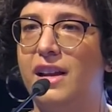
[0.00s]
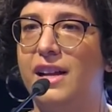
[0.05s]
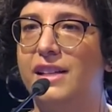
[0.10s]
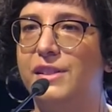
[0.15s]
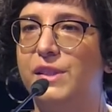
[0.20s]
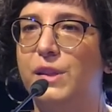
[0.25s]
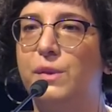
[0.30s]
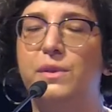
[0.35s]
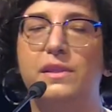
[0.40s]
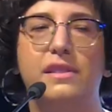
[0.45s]

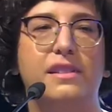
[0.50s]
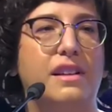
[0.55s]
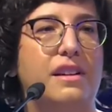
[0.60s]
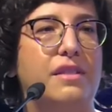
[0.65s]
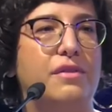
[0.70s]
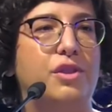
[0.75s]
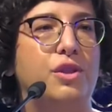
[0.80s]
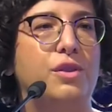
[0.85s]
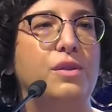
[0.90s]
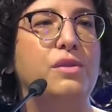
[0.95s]
And so instead
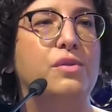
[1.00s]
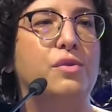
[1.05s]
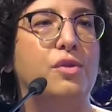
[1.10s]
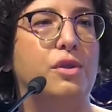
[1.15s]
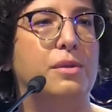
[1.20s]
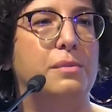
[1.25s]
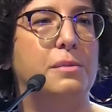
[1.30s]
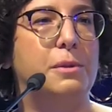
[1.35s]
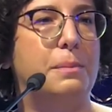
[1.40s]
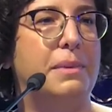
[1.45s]
of
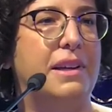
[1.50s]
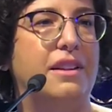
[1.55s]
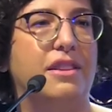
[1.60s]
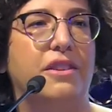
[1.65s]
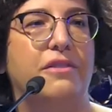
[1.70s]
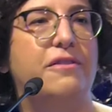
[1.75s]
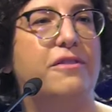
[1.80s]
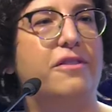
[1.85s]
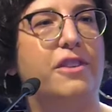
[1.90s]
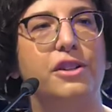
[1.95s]
newsrooms being
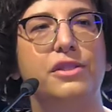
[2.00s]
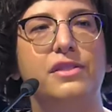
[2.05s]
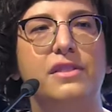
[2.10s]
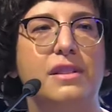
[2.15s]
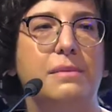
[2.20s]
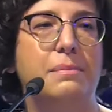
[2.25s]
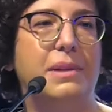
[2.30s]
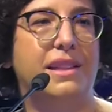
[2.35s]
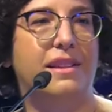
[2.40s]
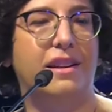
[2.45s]
the
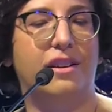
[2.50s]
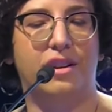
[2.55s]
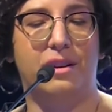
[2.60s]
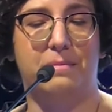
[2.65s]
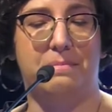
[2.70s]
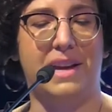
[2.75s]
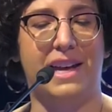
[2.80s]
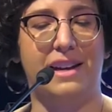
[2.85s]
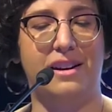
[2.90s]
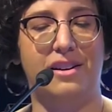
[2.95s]
first to beat their
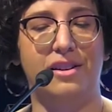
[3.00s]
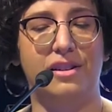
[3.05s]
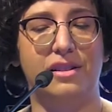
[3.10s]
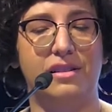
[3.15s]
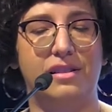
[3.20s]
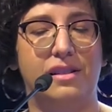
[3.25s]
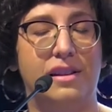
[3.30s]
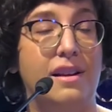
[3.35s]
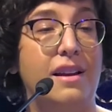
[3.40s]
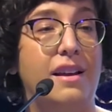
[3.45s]

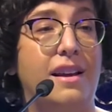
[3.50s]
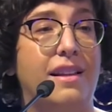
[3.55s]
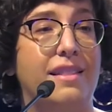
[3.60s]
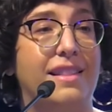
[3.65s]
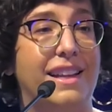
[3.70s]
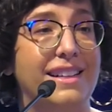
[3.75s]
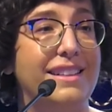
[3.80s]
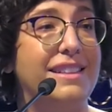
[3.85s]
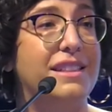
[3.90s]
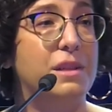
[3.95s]
competitors,
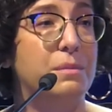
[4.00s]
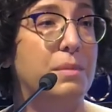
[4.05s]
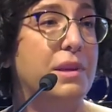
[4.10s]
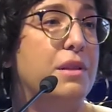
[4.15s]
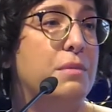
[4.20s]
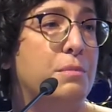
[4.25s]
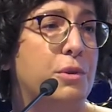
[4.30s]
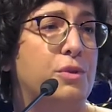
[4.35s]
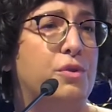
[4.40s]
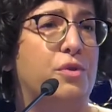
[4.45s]
they need to
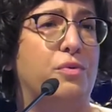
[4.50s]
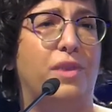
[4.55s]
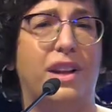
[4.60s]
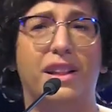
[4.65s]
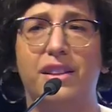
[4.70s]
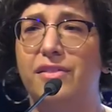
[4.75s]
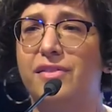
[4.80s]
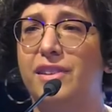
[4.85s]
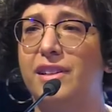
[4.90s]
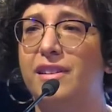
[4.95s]
be the most
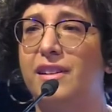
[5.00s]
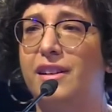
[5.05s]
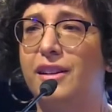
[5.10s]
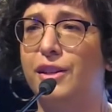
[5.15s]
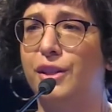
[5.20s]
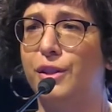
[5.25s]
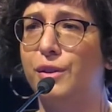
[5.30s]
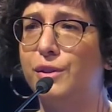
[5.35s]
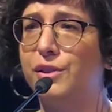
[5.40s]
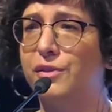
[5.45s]
relevant
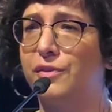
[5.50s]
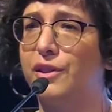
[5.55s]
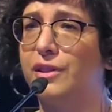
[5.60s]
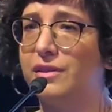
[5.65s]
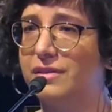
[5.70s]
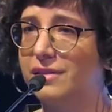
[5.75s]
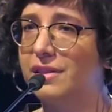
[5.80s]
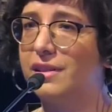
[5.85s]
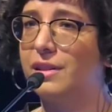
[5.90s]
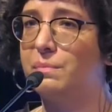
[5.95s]
and
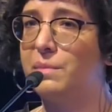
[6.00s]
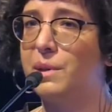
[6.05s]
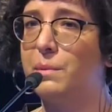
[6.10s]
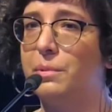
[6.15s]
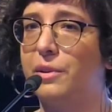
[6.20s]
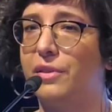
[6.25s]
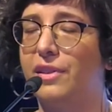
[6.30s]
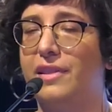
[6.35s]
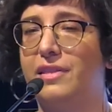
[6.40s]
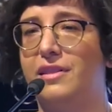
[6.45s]
useful to the
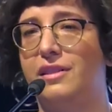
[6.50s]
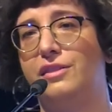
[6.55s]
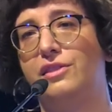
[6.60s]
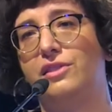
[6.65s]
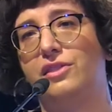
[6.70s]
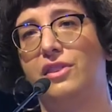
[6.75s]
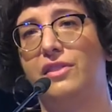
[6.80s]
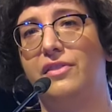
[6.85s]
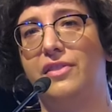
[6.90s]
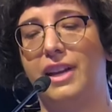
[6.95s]
people that they're
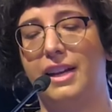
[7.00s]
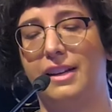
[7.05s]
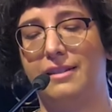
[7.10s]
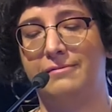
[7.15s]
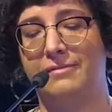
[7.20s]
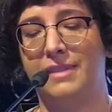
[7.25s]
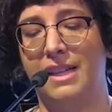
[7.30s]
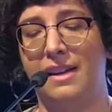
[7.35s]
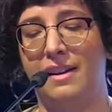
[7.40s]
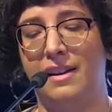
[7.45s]

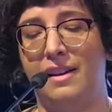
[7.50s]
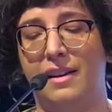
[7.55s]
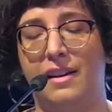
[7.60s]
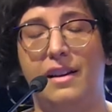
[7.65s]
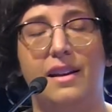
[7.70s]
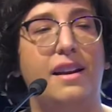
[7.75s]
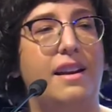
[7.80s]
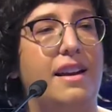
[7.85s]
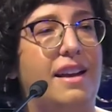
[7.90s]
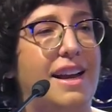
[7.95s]
serving.
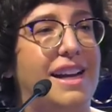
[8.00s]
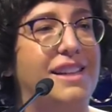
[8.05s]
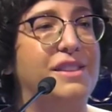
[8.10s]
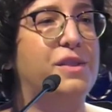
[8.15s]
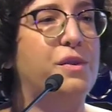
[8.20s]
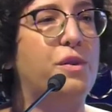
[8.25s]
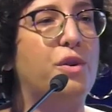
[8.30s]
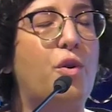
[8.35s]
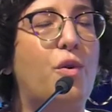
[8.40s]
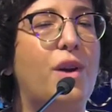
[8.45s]
And
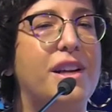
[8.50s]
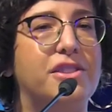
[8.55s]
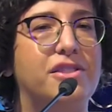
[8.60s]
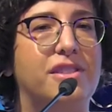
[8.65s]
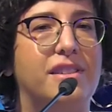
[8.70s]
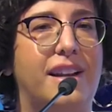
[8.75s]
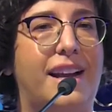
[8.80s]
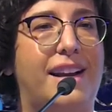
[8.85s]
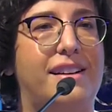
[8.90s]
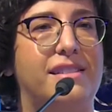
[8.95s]
so the
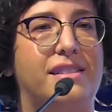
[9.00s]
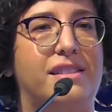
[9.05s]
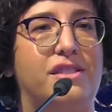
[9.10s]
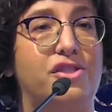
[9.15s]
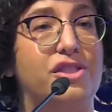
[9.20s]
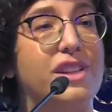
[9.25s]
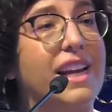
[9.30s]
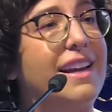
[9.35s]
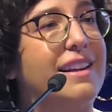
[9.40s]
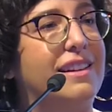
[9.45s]
question has to
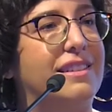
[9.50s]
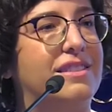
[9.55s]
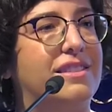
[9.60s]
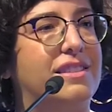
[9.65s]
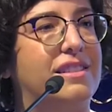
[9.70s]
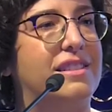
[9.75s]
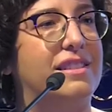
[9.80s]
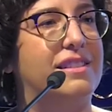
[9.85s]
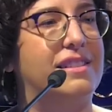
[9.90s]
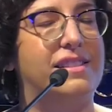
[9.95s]

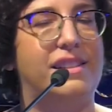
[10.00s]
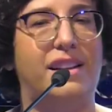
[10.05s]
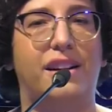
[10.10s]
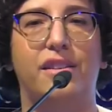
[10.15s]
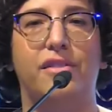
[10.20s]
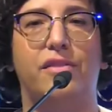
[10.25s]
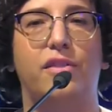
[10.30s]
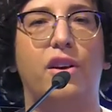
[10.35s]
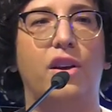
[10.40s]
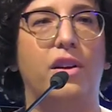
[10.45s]
change. Instead
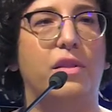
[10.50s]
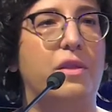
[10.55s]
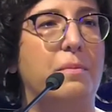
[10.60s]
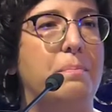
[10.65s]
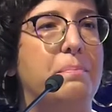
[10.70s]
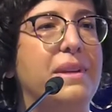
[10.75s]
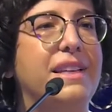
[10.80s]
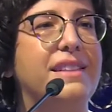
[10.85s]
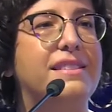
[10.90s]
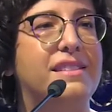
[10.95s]
of the
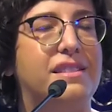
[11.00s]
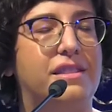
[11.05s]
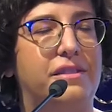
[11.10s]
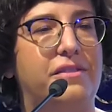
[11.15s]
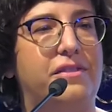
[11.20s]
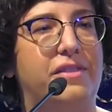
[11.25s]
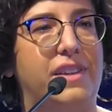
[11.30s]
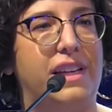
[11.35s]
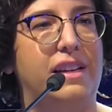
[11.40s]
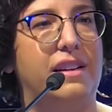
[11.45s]
beast to
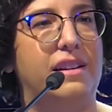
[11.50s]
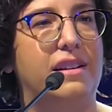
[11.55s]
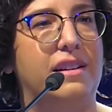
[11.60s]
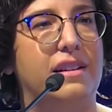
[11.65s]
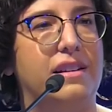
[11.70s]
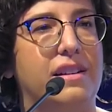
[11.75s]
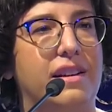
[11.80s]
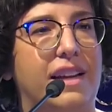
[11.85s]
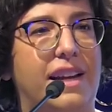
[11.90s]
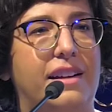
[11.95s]
feed,
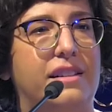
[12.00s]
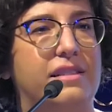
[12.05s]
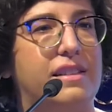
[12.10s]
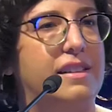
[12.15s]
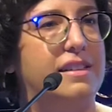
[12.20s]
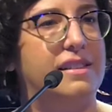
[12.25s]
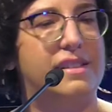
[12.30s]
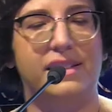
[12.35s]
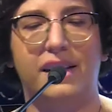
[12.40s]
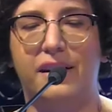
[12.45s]
and
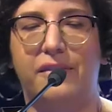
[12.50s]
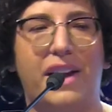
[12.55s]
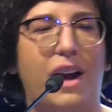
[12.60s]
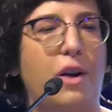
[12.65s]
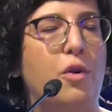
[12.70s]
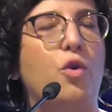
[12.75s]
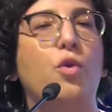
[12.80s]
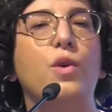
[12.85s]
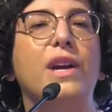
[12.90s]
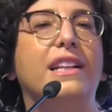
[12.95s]
instead of
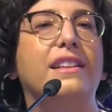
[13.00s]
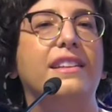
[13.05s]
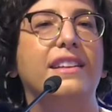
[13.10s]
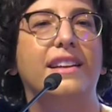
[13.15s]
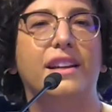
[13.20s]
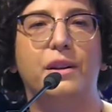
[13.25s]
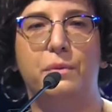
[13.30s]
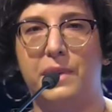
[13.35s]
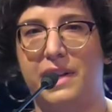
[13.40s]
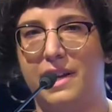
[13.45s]
how quickly
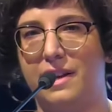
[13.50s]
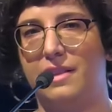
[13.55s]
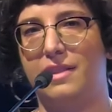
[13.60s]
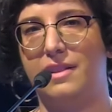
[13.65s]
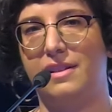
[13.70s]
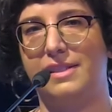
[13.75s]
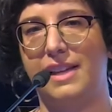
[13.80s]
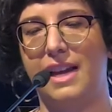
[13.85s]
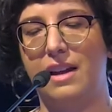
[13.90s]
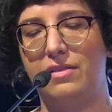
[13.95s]
can we
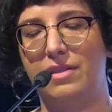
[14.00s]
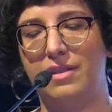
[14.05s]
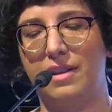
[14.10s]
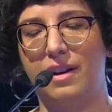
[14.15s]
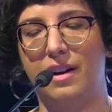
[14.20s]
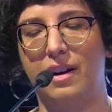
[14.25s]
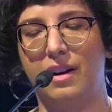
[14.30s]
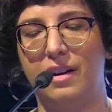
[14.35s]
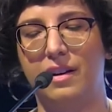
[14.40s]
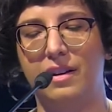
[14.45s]
get this out
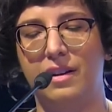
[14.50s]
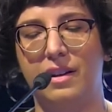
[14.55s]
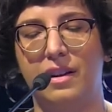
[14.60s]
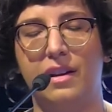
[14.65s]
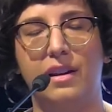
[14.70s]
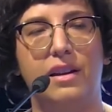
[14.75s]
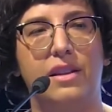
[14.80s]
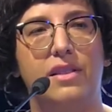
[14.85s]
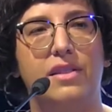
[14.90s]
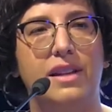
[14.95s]
there,
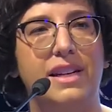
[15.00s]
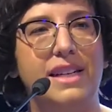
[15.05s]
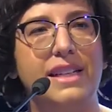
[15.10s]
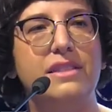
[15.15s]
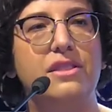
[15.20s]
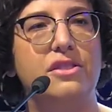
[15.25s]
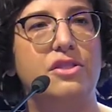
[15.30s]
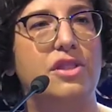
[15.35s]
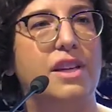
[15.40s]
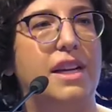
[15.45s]
they
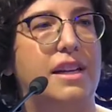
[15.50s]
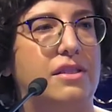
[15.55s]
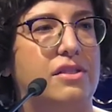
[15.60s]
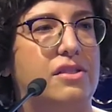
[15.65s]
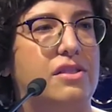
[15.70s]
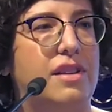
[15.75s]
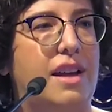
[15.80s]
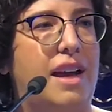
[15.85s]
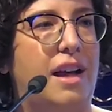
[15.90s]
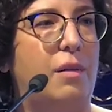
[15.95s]
need to
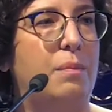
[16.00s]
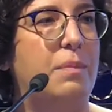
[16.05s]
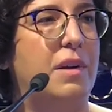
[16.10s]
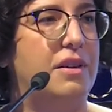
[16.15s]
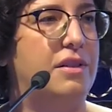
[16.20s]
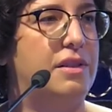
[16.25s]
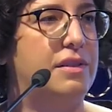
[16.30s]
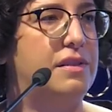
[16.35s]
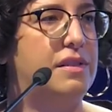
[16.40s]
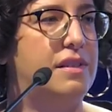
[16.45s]
change to help,
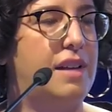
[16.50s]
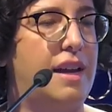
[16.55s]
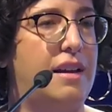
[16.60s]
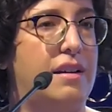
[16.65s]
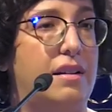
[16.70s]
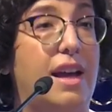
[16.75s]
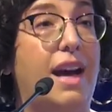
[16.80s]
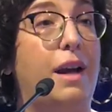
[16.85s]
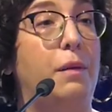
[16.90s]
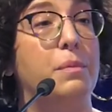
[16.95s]

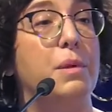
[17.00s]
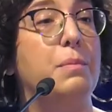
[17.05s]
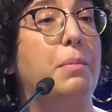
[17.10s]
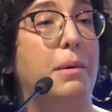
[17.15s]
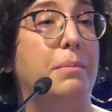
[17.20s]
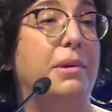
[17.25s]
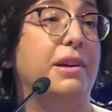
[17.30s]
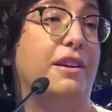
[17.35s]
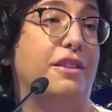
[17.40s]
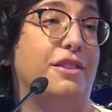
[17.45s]
understand, help the
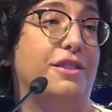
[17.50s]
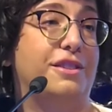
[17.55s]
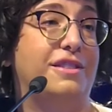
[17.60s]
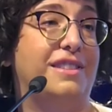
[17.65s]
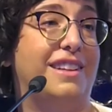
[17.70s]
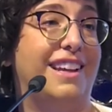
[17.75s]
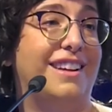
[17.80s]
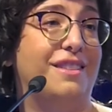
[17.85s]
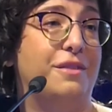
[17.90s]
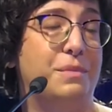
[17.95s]
public
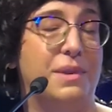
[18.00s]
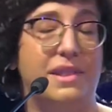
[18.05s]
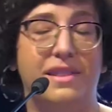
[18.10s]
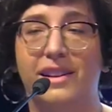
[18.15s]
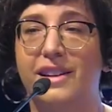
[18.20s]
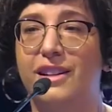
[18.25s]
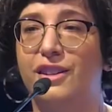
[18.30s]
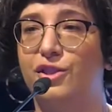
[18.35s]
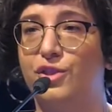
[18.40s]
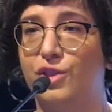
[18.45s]
understand what
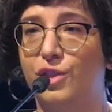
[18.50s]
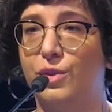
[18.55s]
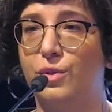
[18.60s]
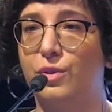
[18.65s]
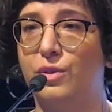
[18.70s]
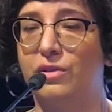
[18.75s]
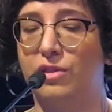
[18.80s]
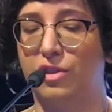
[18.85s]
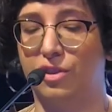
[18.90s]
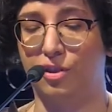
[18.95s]
they can
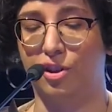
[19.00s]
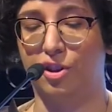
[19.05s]
do or